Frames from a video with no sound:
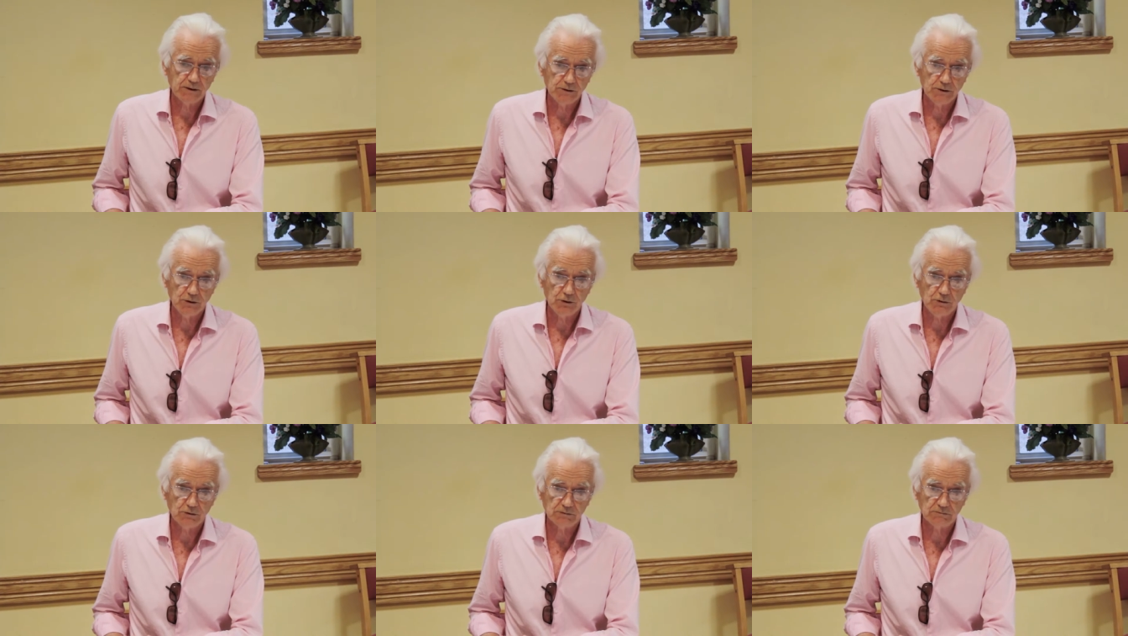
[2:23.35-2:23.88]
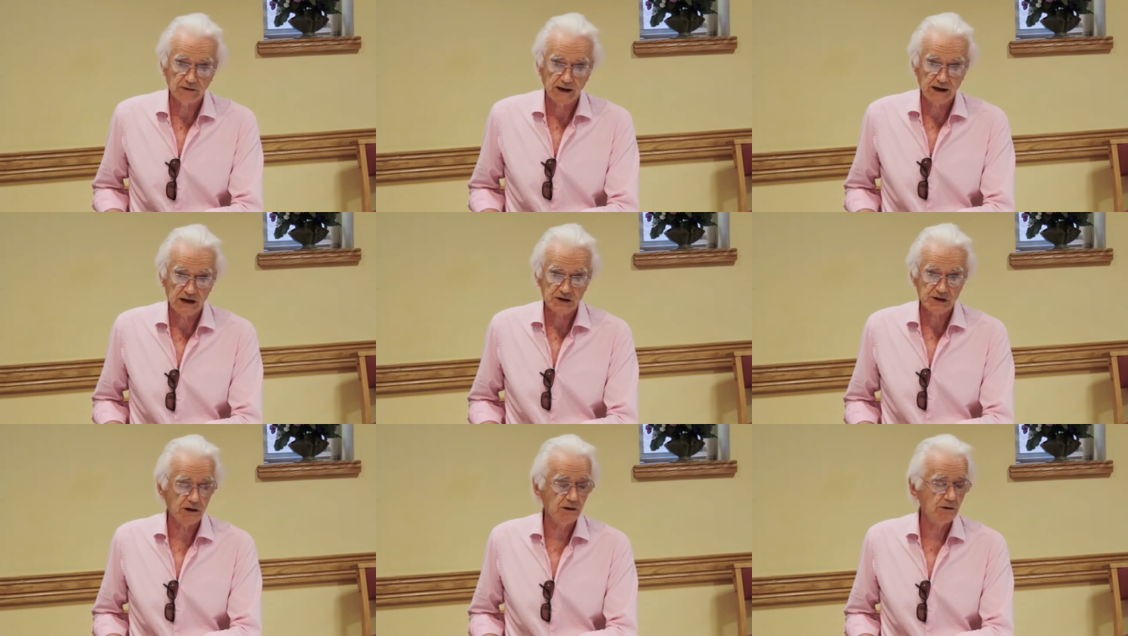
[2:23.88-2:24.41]
who
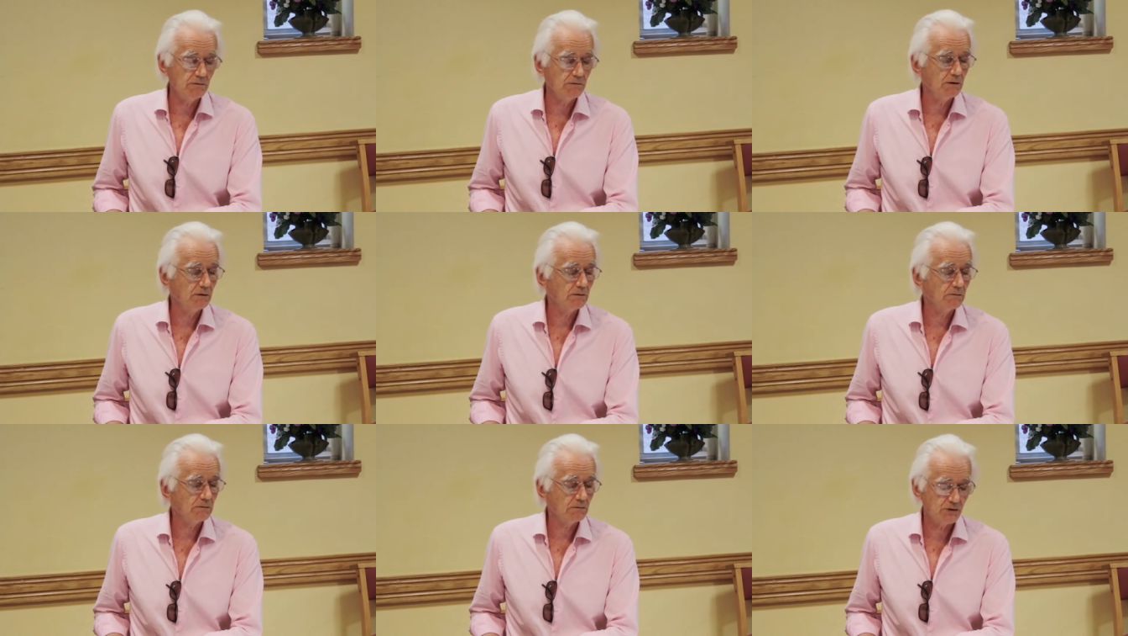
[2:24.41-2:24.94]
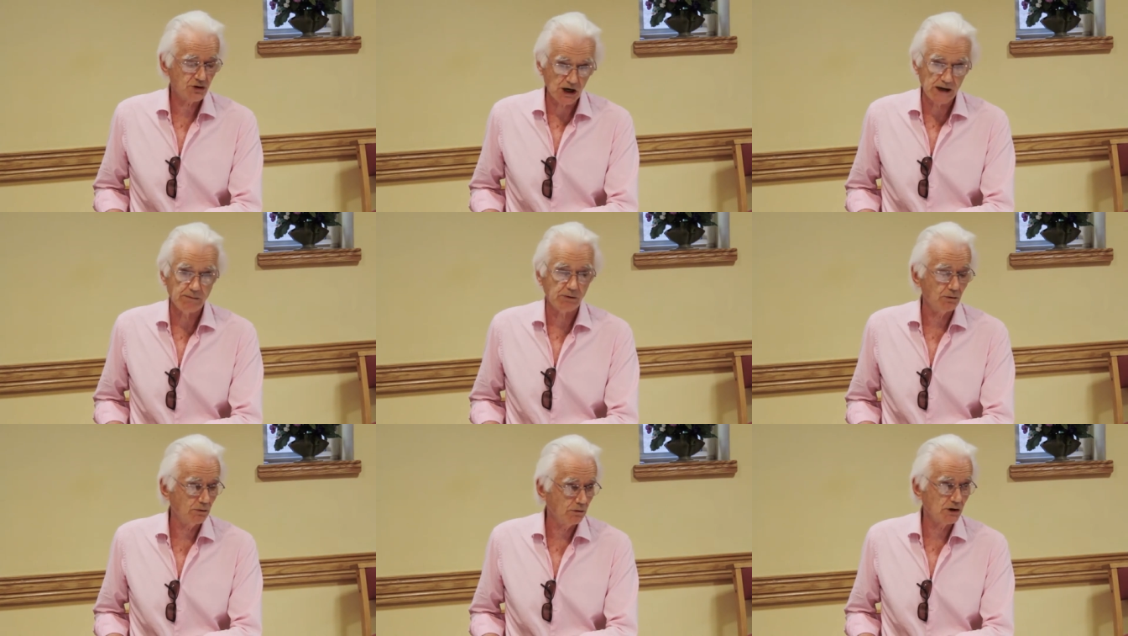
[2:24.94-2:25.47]
ran his own
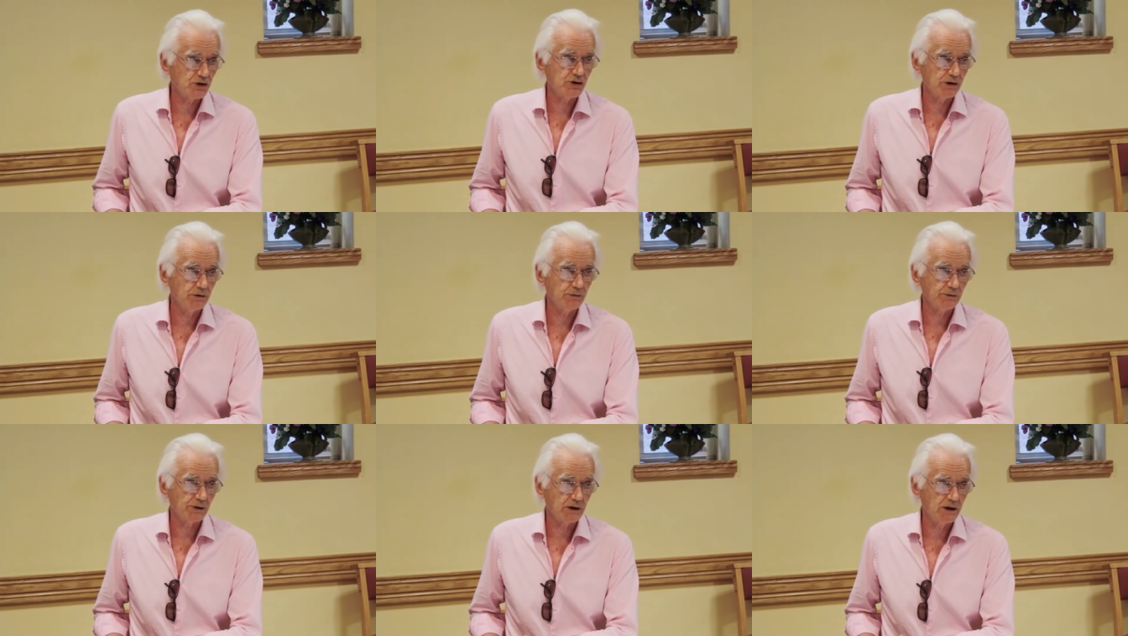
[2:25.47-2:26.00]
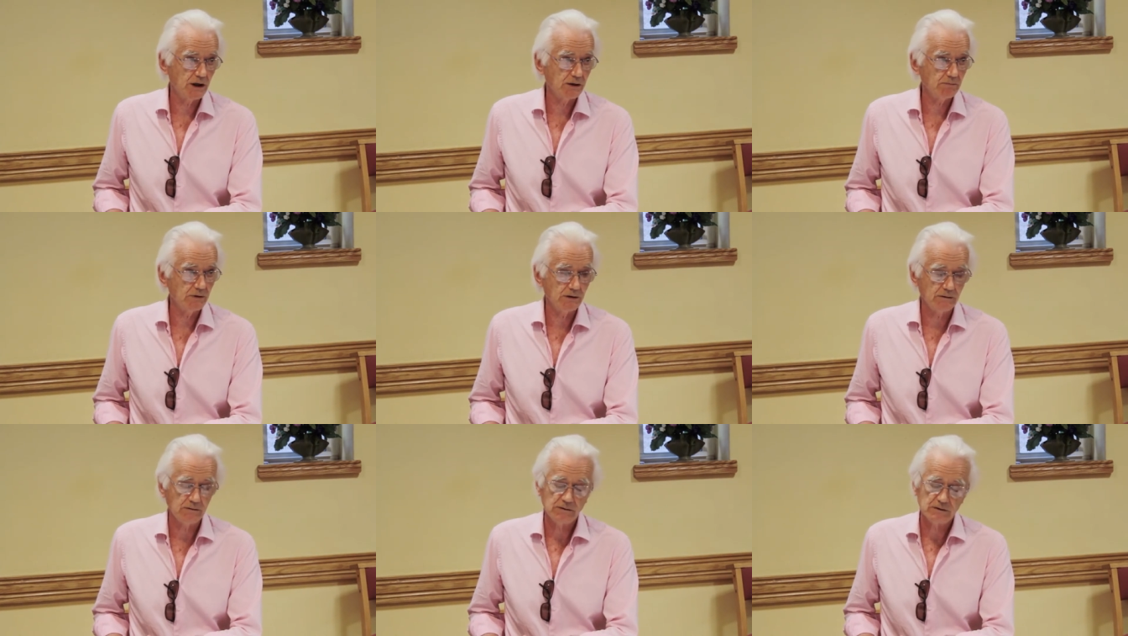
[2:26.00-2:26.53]
chamber orchestra called the
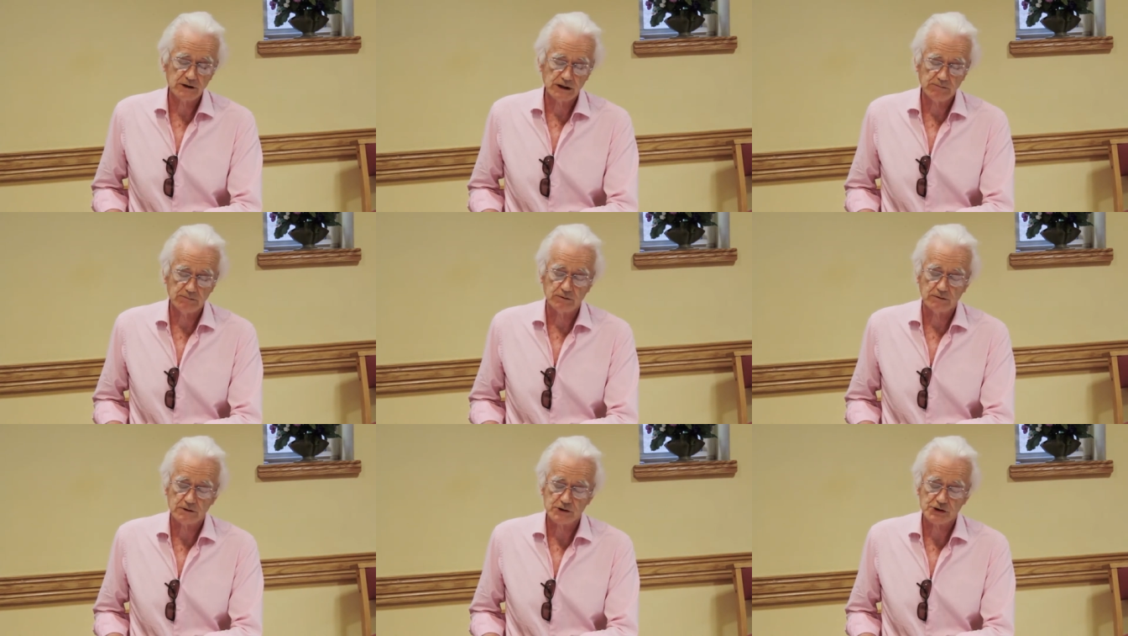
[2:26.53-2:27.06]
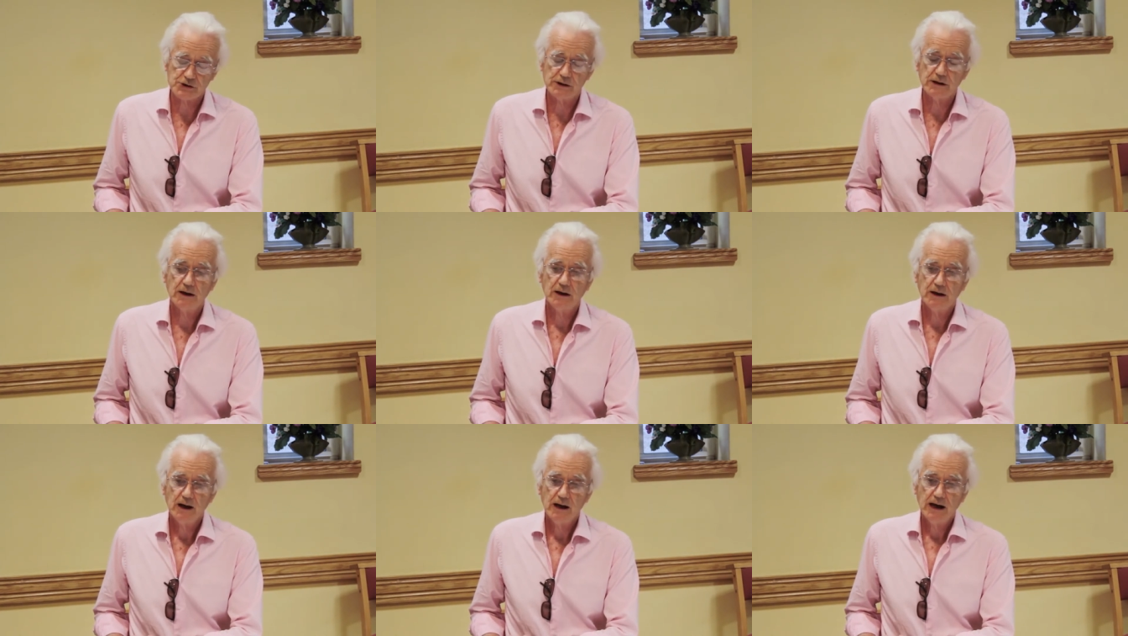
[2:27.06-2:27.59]
Kirkman Chamber
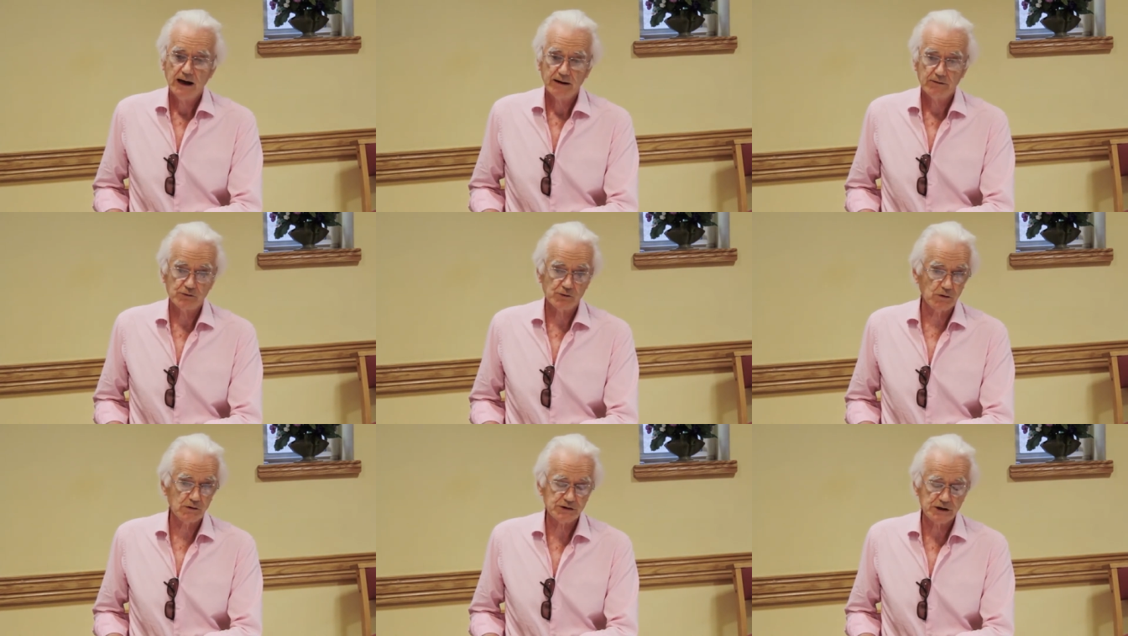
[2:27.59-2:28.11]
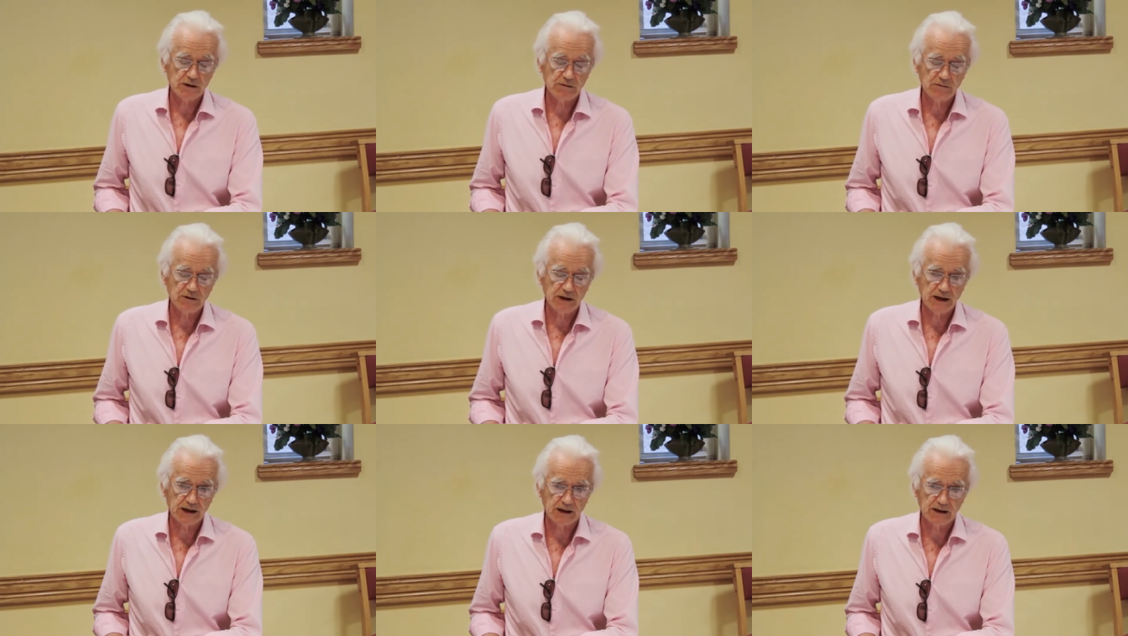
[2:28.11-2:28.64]
Orchestra, and was also
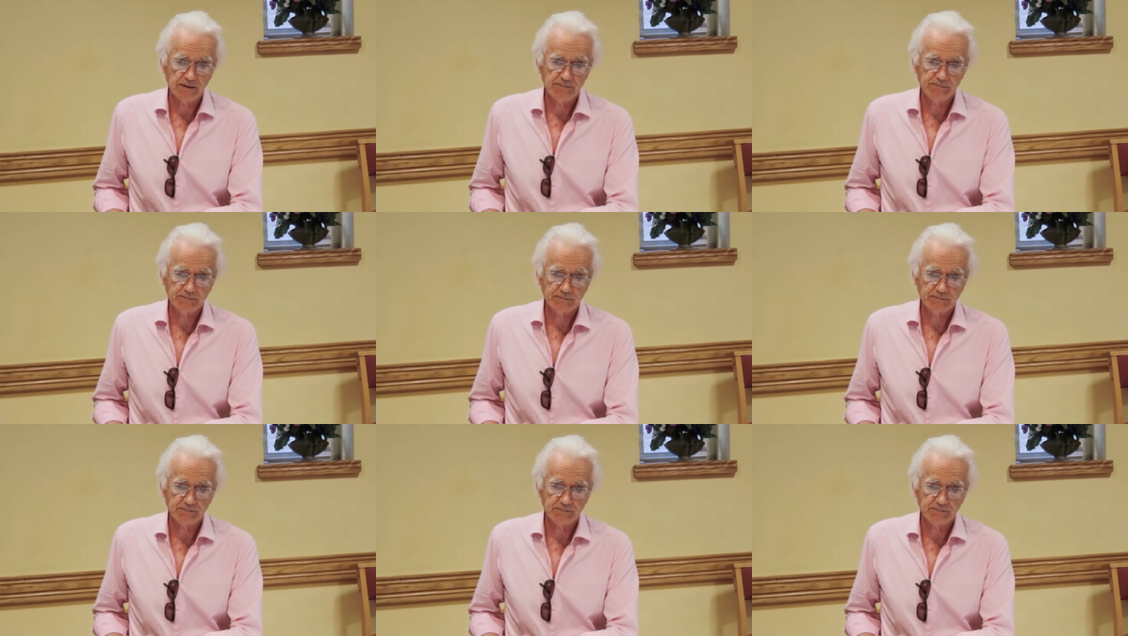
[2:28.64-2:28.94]
running